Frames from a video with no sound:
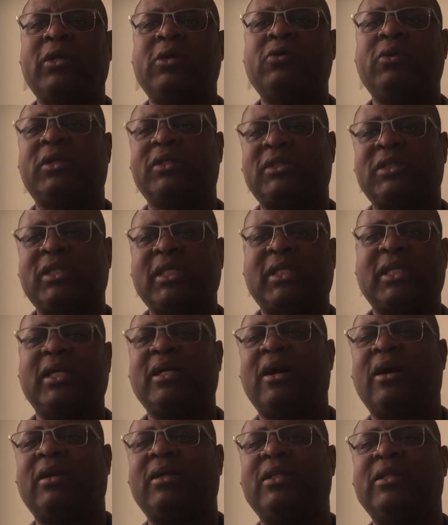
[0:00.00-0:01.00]
who are seeking
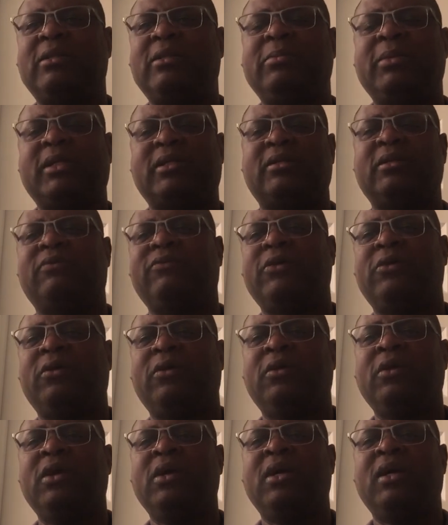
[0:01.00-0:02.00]
God in the midst of
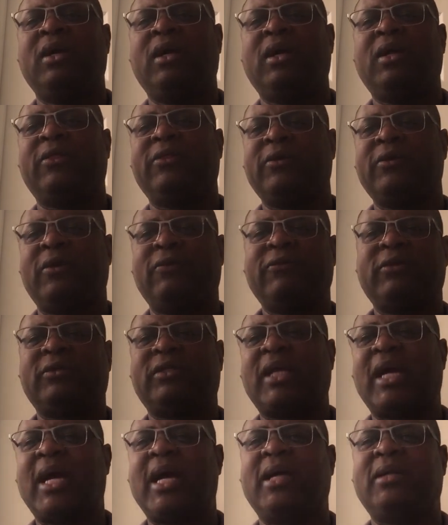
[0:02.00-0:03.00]
your
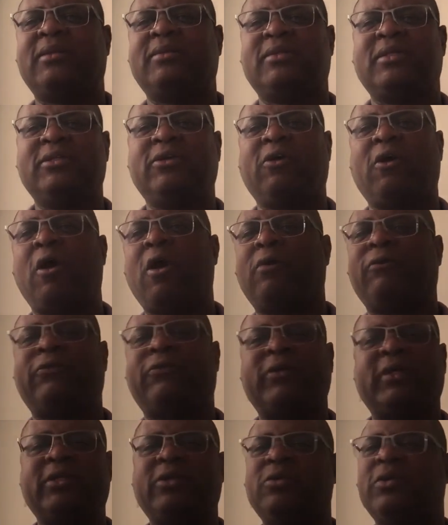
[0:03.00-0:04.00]
tithes and your
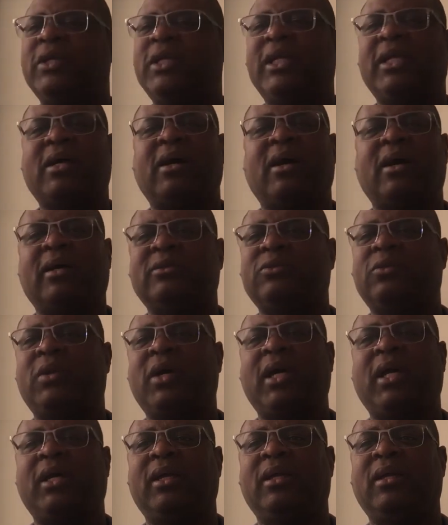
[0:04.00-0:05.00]
offering, doing it God's
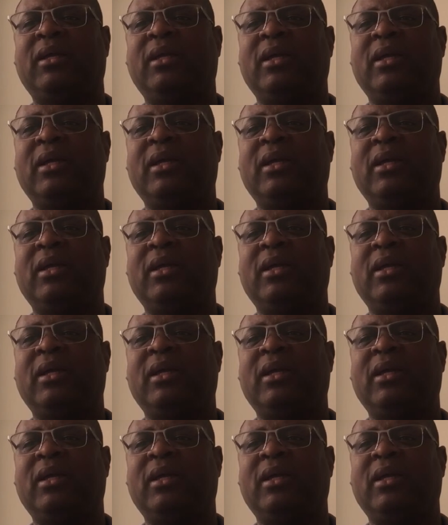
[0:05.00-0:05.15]
way.